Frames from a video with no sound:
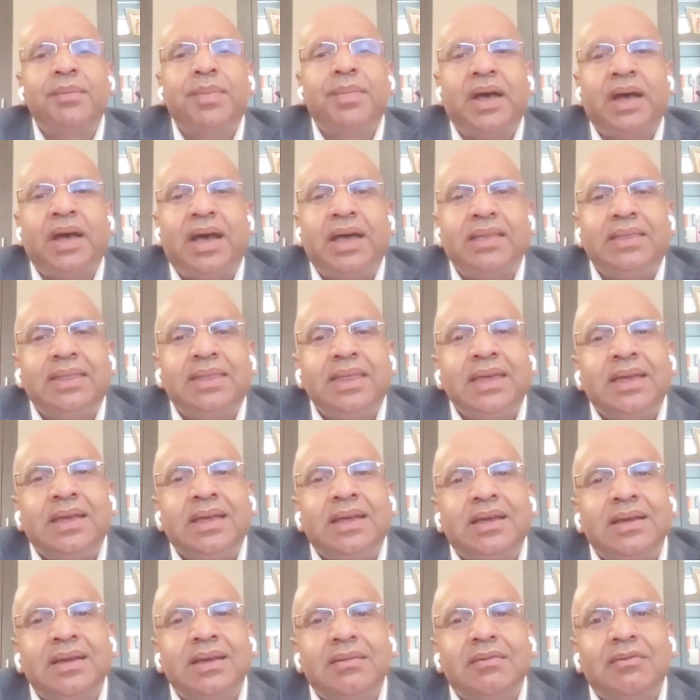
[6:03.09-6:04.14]
But I
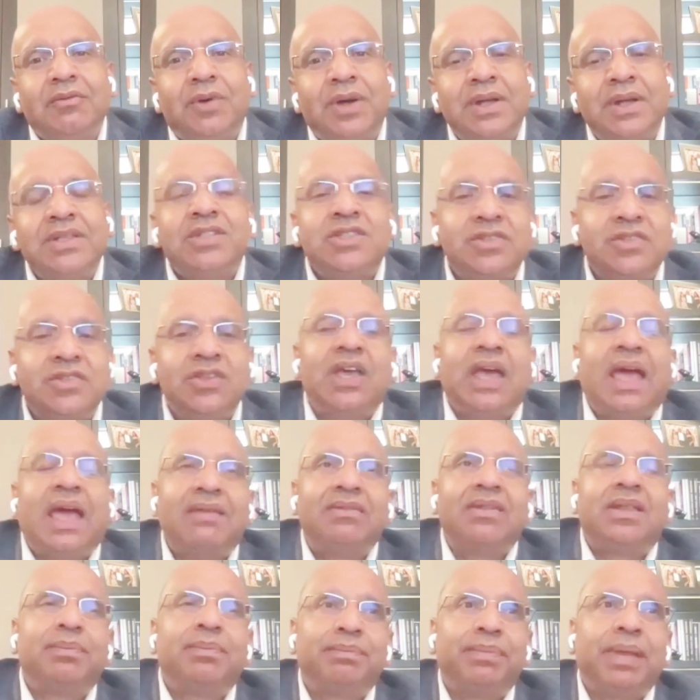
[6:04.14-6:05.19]
think once you
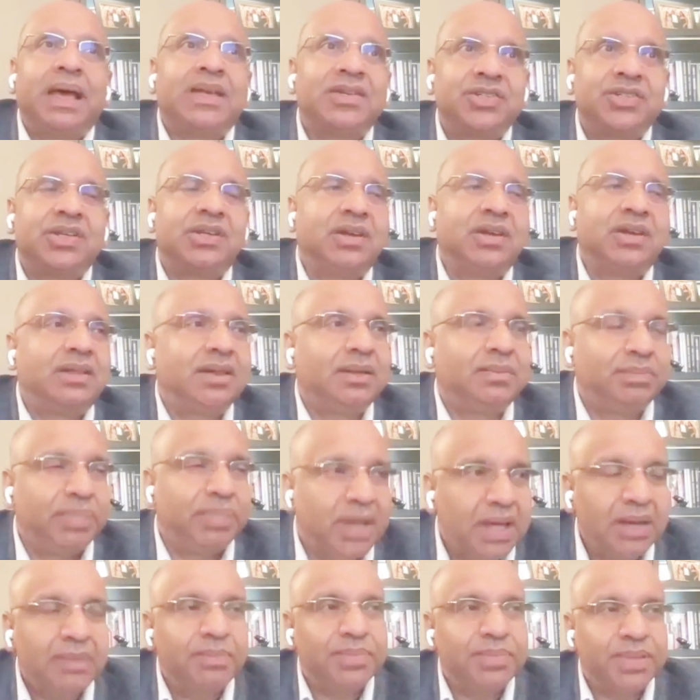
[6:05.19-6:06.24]
have the passion and the
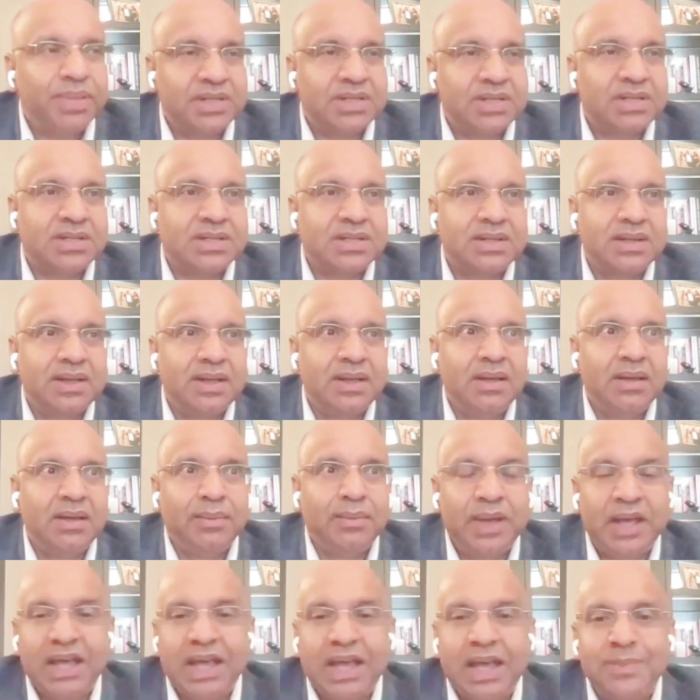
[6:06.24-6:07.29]
purpose,
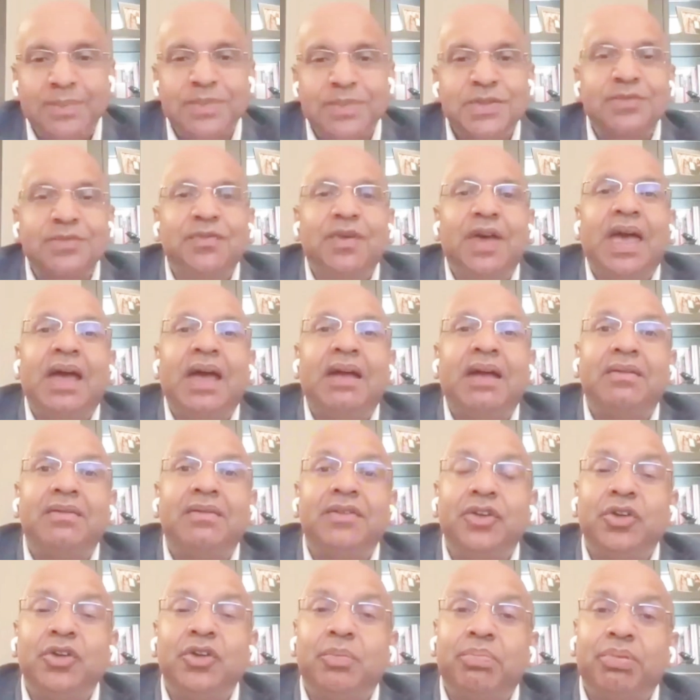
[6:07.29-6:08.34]
perhaps
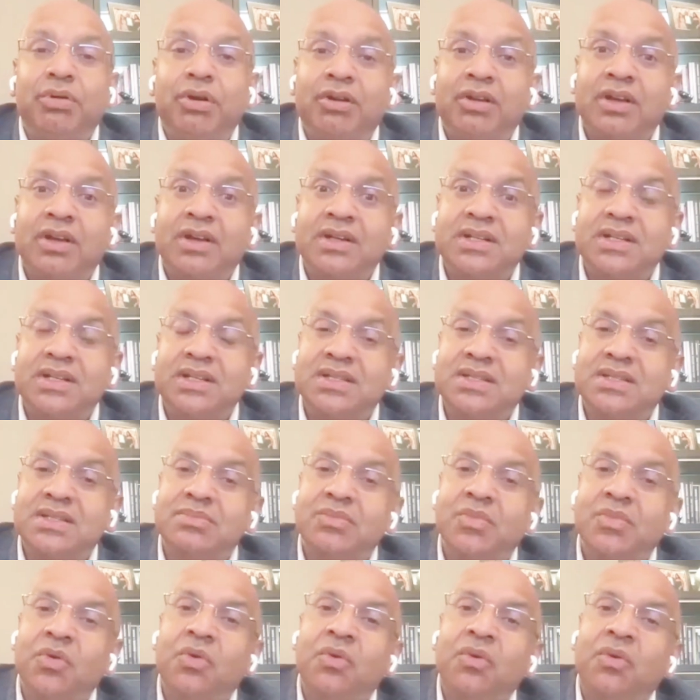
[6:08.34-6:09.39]
wherever your product
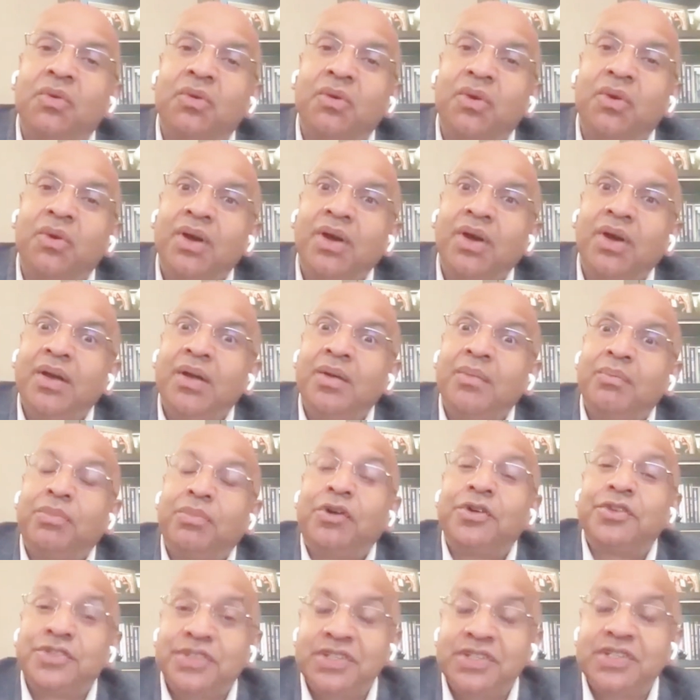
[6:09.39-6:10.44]
is more
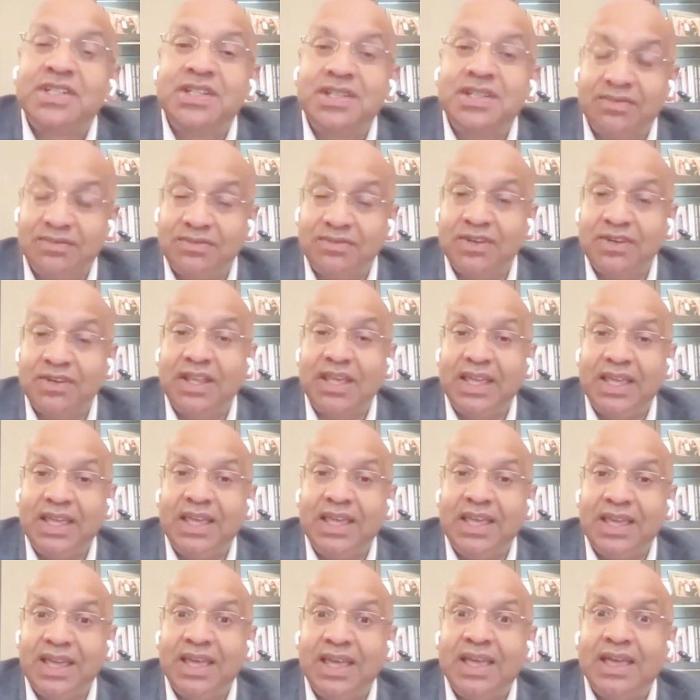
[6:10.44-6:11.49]

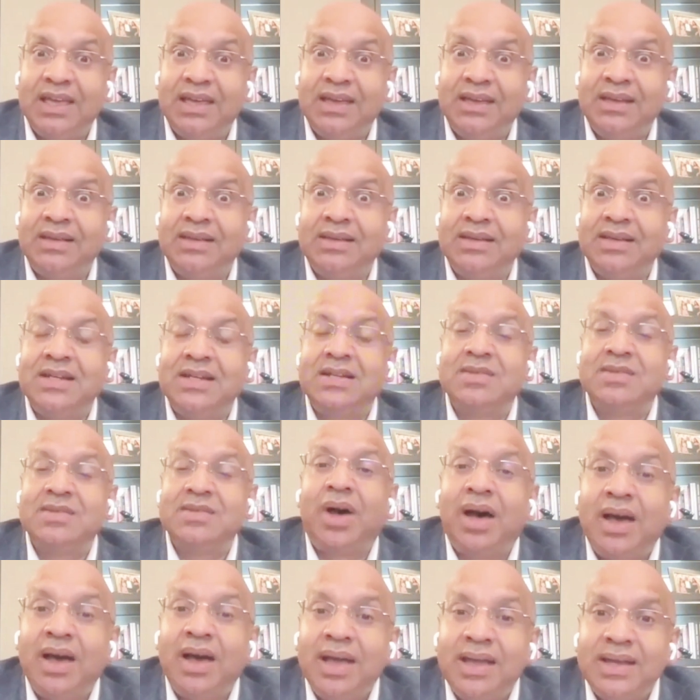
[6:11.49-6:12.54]
positively
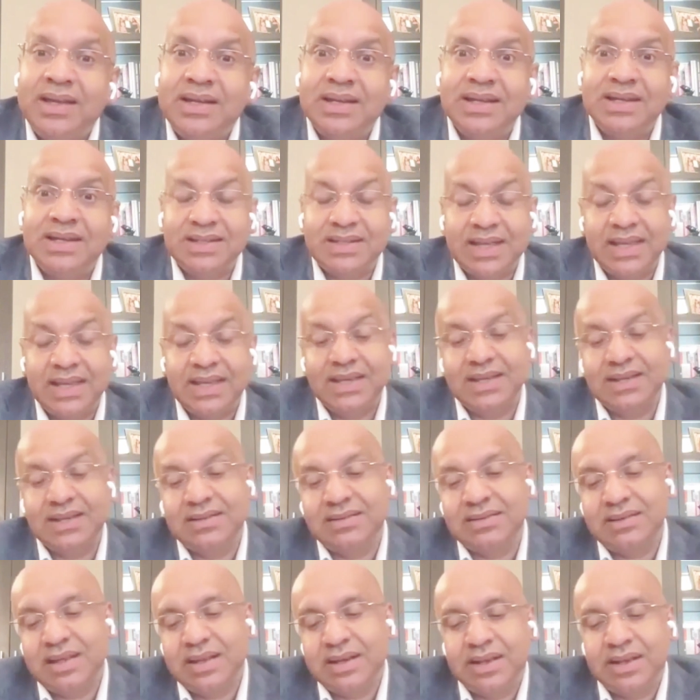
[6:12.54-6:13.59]
admired and
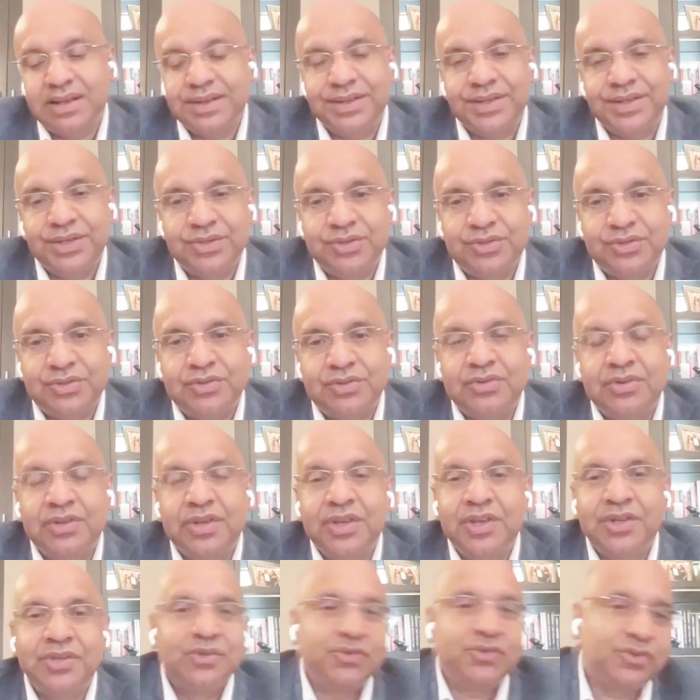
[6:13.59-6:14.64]
taken, and I think
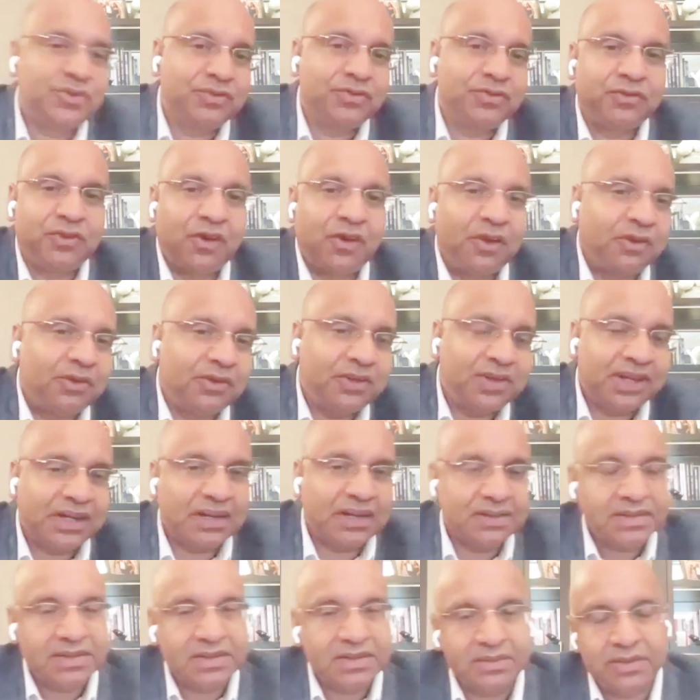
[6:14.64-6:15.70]
you should follow the
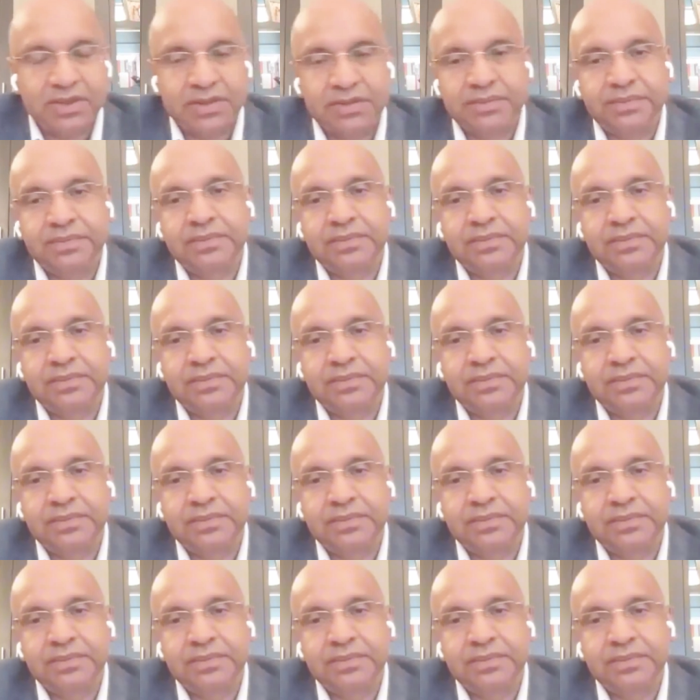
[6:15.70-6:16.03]
customer.